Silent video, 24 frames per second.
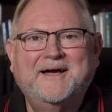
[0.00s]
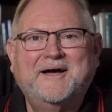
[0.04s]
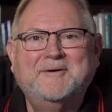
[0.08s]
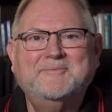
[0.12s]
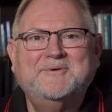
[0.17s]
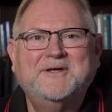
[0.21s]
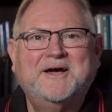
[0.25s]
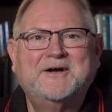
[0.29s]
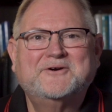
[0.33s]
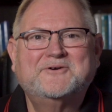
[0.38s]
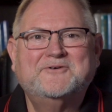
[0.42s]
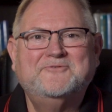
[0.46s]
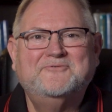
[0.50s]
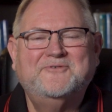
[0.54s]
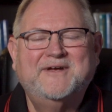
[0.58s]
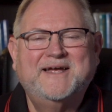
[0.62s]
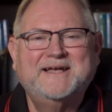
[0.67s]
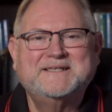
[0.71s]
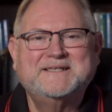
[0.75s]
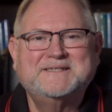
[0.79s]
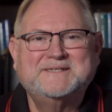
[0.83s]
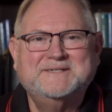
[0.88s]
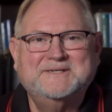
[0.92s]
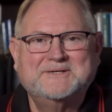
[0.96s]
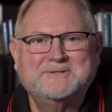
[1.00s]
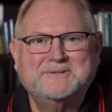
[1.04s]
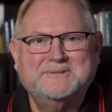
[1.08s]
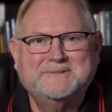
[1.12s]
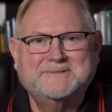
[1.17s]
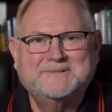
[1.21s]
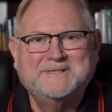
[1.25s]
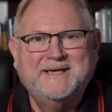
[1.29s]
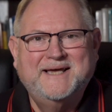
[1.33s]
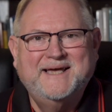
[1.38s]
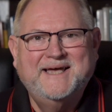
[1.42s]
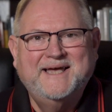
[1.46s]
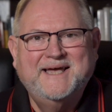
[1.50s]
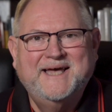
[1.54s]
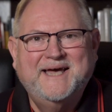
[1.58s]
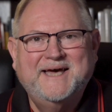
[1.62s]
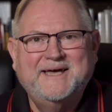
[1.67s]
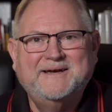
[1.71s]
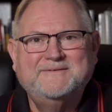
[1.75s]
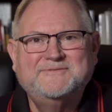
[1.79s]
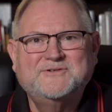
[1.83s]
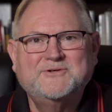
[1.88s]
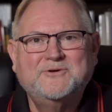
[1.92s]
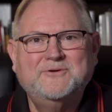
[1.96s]
I'm Dr. Vance Nichols,
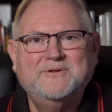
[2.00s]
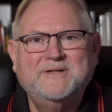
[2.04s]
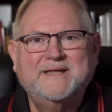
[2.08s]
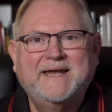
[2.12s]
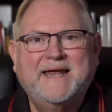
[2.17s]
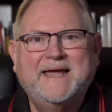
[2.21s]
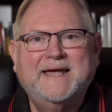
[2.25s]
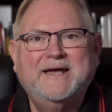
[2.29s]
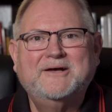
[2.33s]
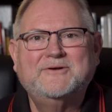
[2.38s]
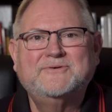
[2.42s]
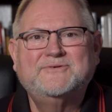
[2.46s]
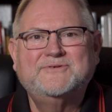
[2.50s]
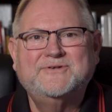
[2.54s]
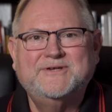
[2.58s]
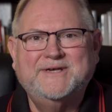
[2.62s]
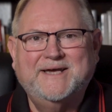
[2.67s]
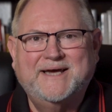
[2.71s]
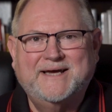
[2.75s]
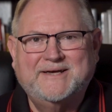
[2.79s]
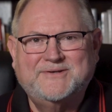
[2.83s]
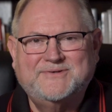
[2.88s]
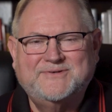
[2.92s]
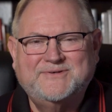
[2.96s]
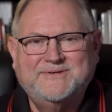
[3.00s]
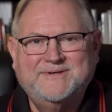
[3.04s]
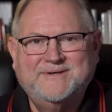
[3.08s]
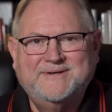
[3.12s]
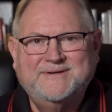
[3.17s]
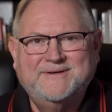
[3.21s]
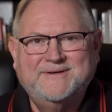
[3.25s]
head of school at ALCS.